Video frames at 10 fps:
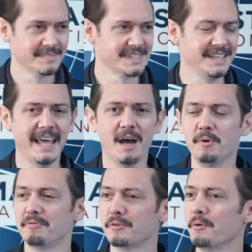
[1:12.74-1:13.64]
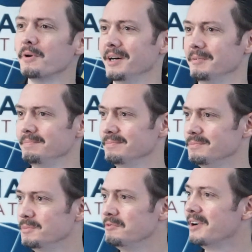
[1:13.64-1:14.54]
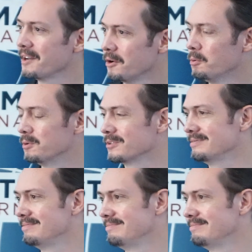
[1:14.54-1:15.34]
See, now we've grown up, we've gotten older.